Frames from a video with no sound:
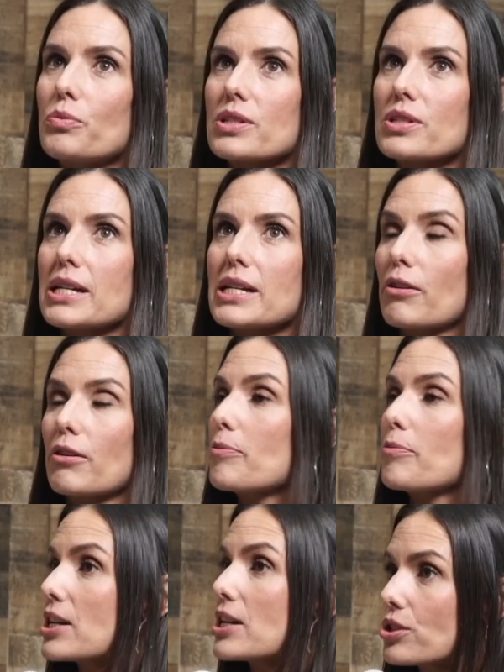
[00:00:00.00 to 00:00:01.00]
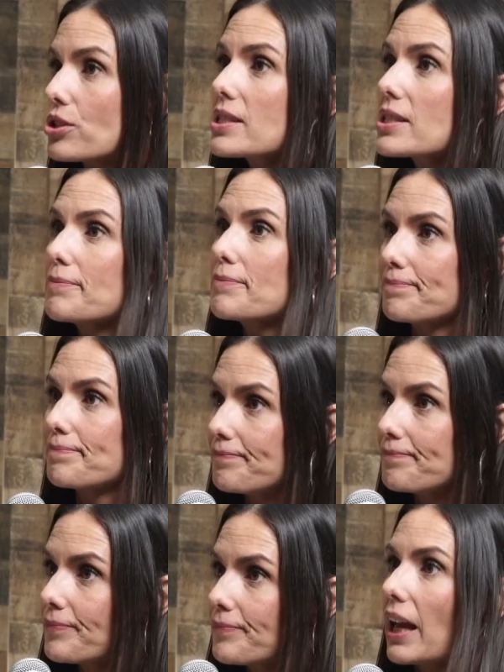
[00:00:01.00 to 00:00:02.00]
was my year of patience.
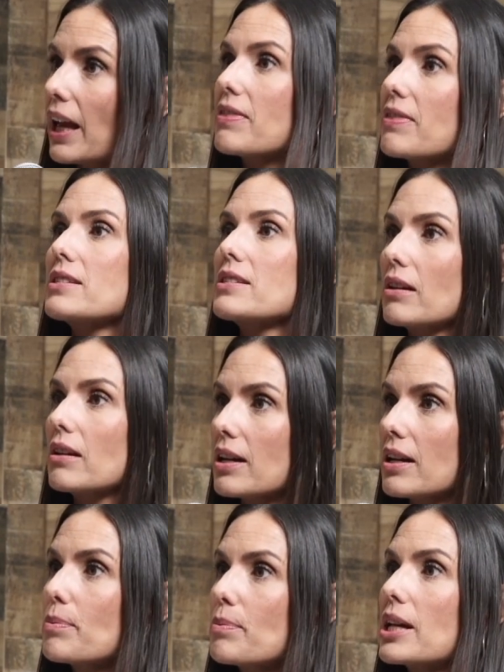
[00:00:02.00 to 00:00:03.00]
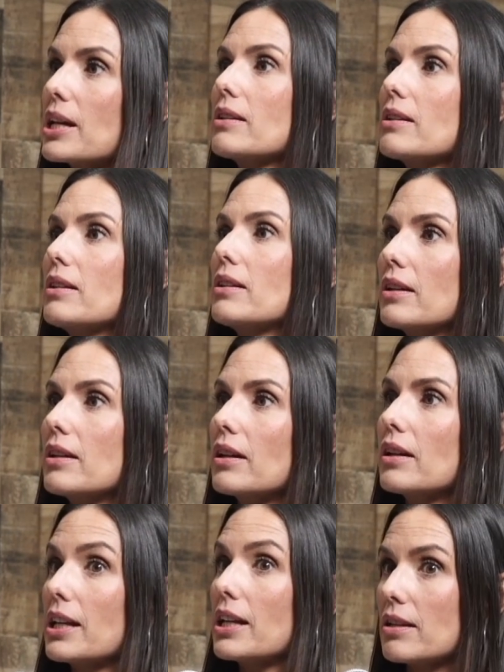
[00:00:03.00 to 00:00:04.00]
And this year has been
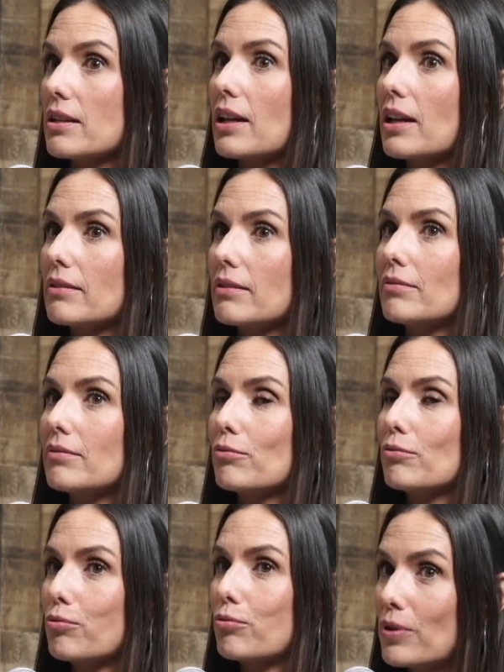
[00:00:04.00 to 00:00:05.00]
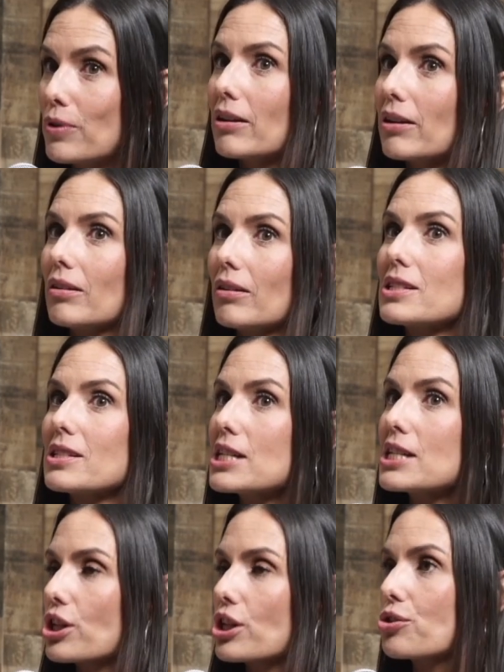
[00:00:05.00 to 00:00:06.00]
an real
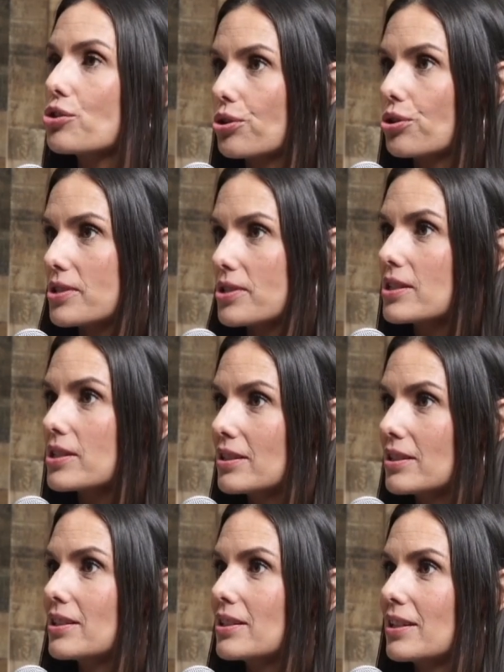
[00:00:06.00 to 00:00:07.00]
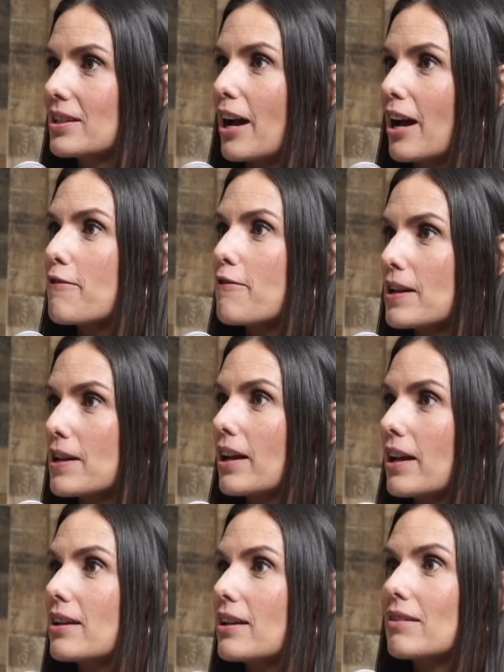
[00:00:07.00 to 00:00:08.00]
teaching on trust. I feel
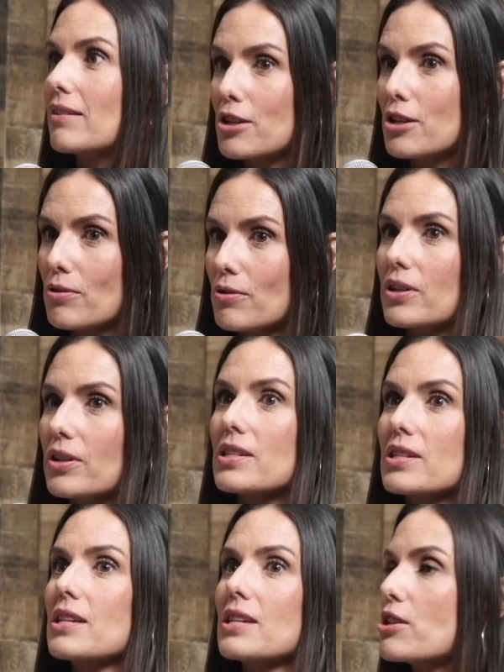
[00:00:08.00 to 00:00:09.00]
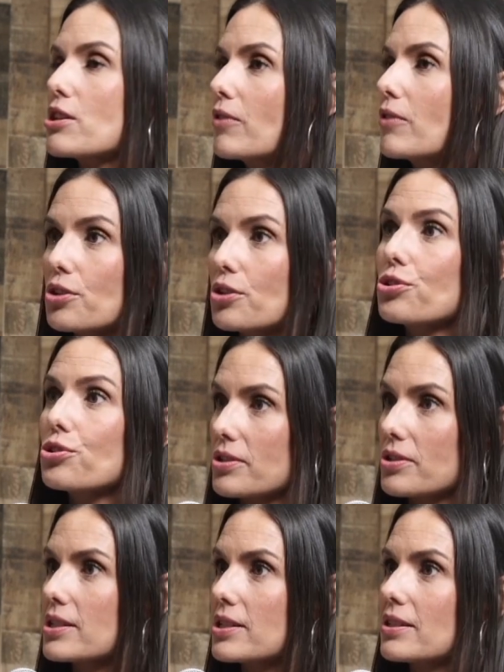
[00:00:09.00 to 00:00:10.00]
like the universe is saying you've got to
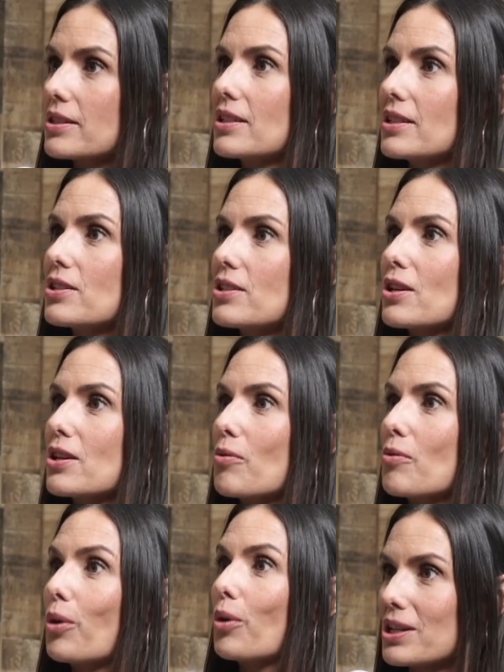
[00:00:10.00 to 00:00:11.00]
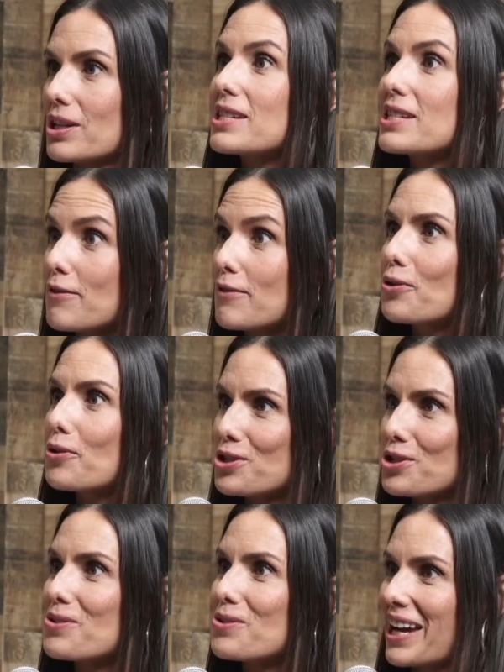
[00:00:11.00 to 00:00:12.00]
trust. So we're going to see if you can
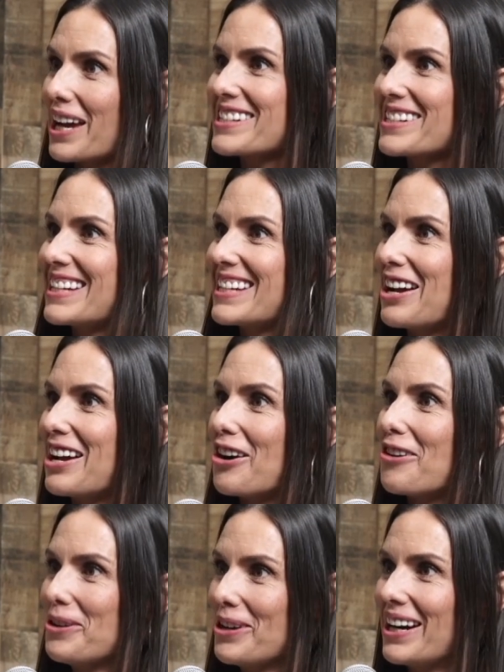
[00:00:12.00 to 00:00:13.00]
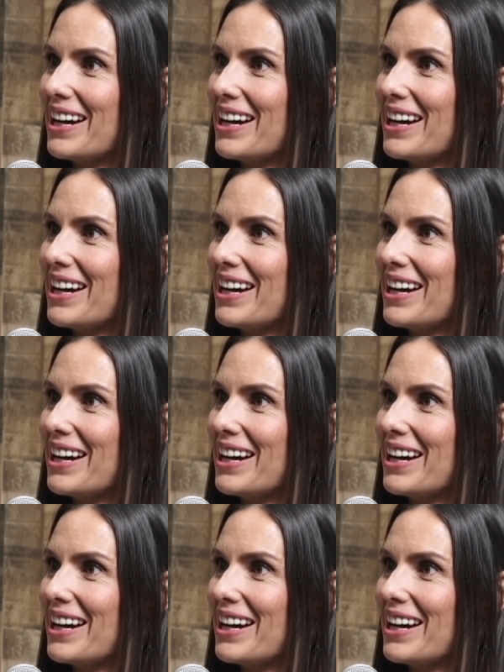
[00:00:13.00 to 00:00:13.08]
do that, And